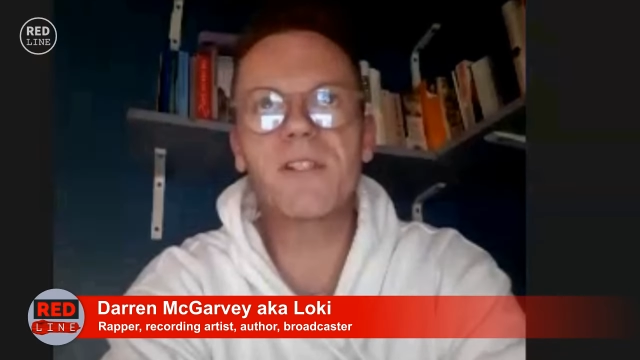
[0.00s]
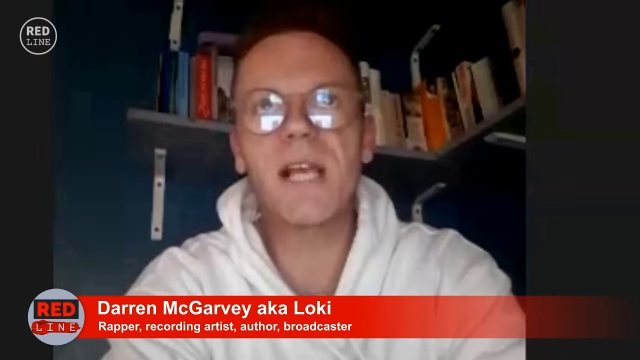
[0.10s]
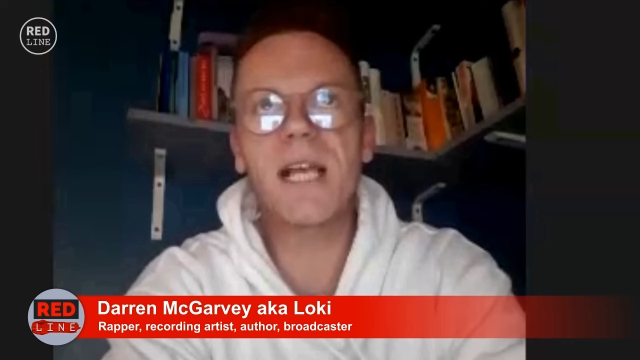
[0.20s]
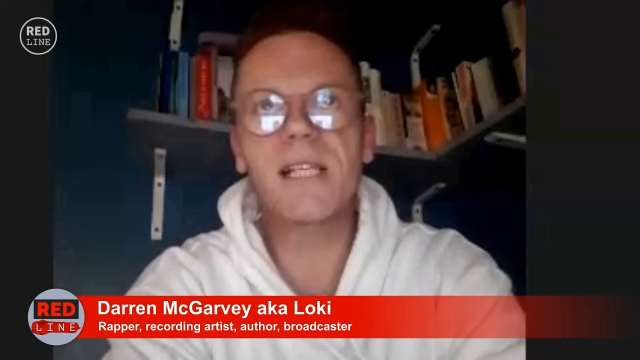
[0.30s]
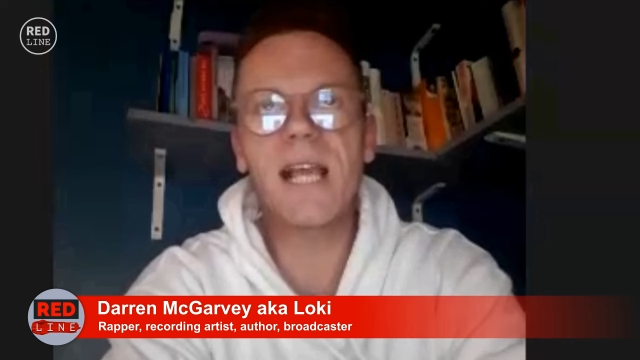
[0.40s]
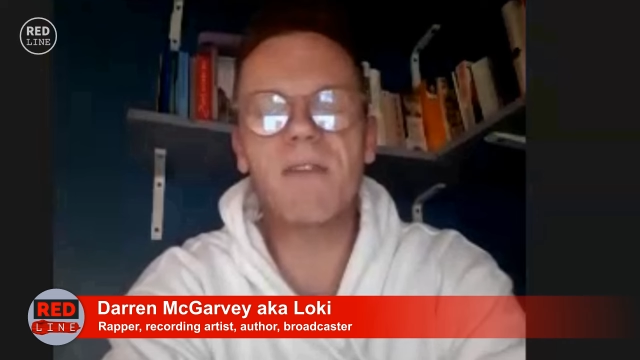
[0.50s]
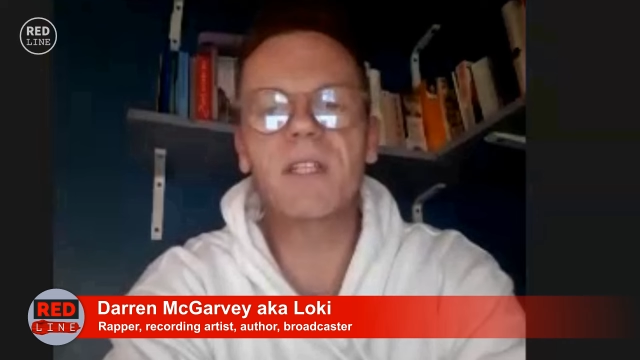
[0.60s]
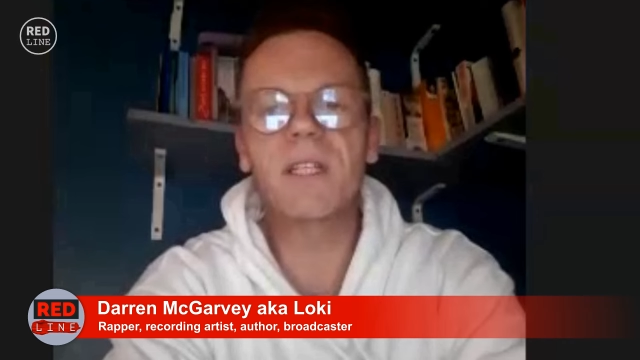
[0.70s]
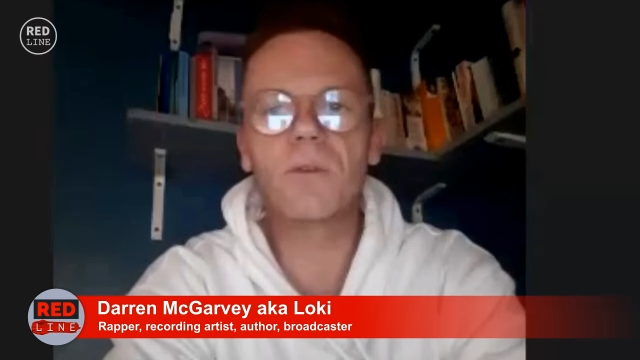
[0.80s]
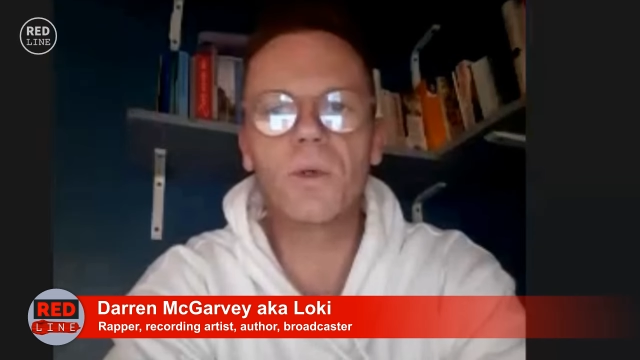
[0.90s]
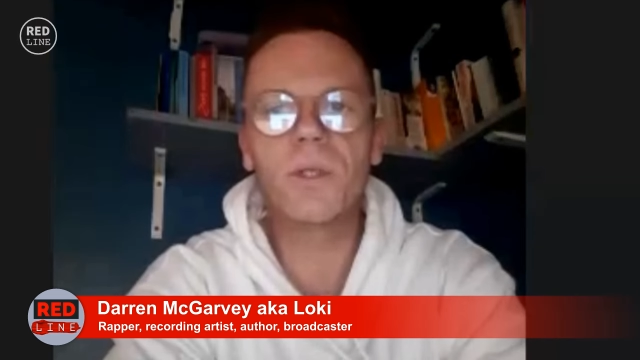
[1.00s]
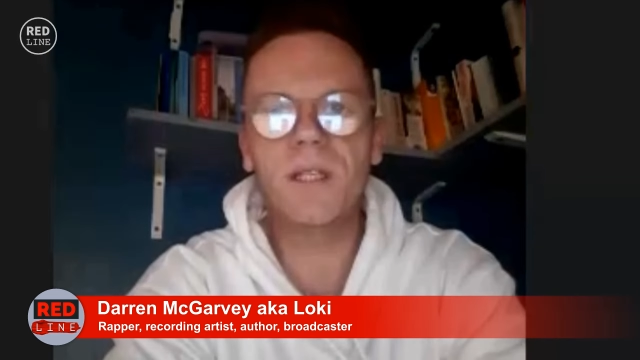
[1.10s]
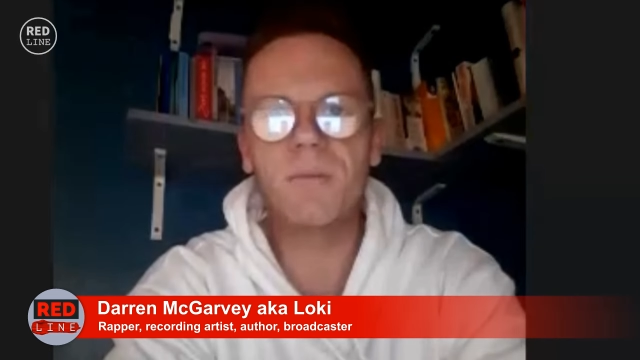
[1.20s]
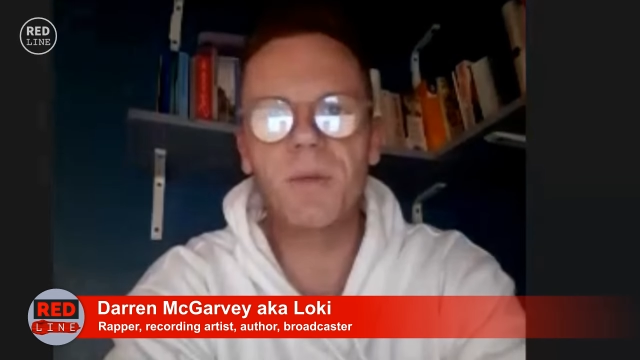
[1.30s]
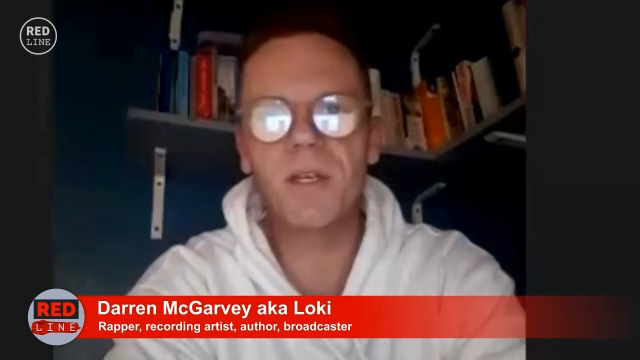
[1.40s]
is heavily
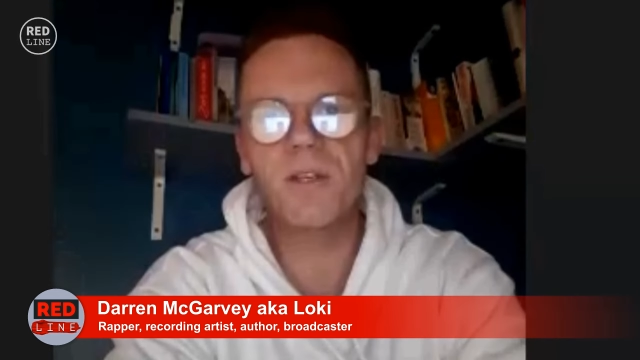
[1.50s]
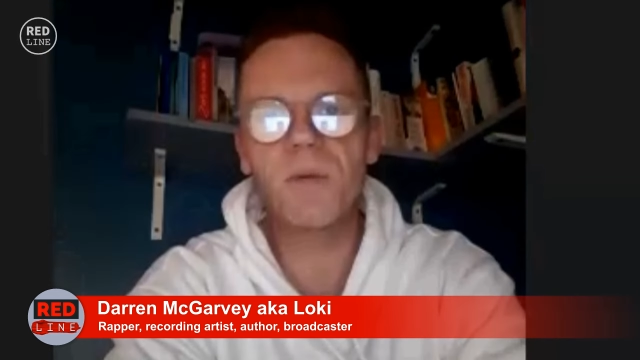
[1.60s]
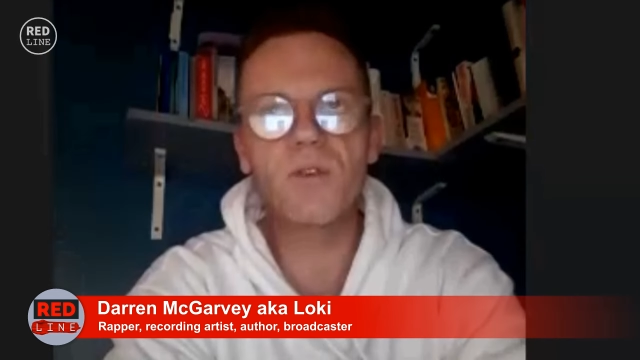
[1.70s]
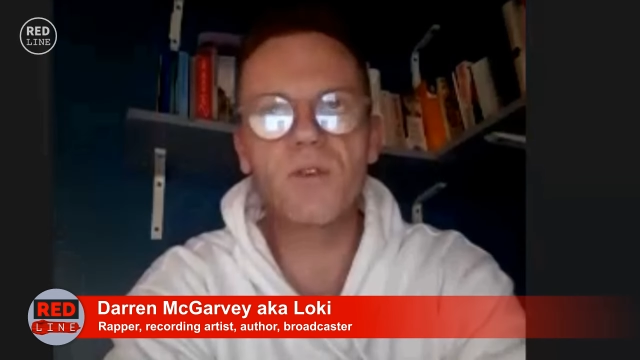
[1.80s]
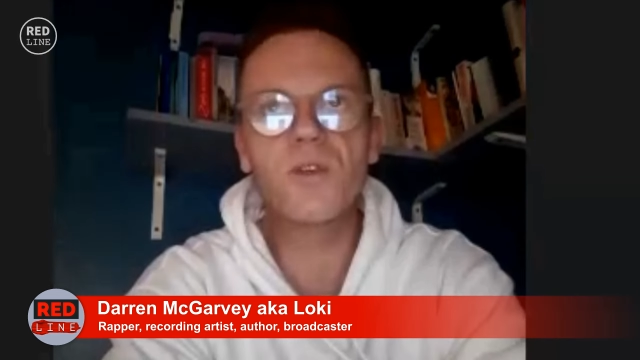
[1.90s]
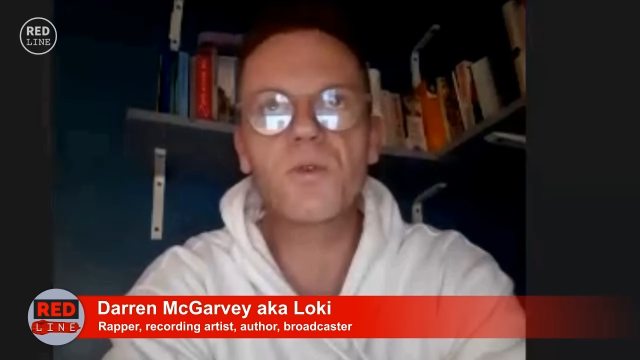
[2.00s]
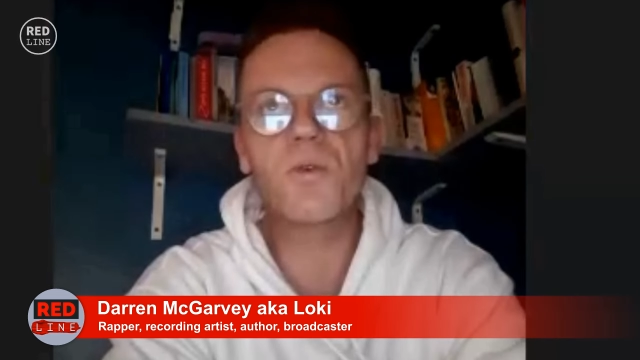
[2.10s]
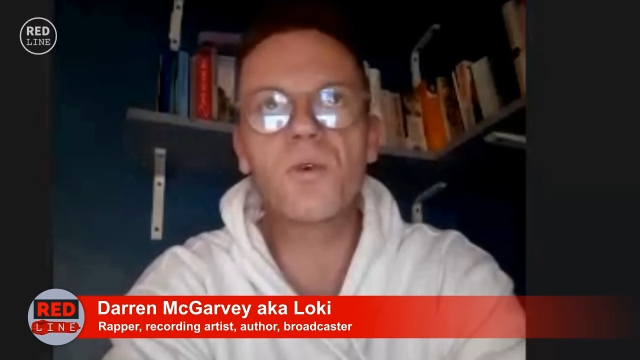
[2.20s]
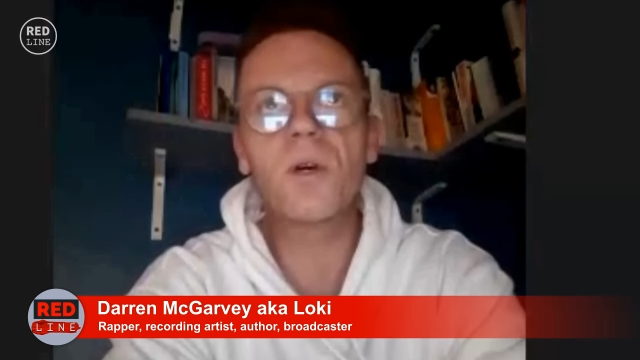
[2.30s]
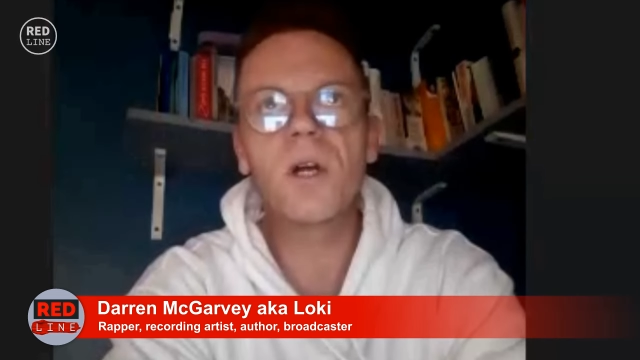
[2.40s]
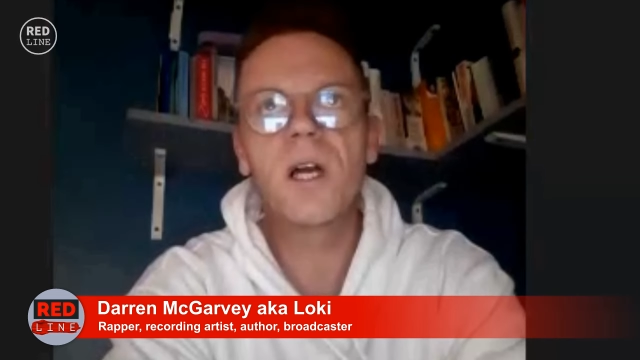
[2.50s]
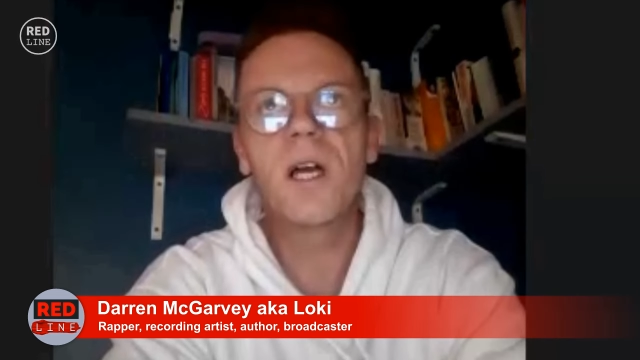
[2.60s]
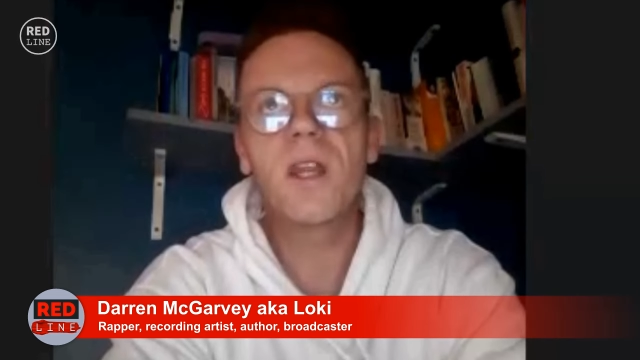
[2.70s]
loaded, because we do know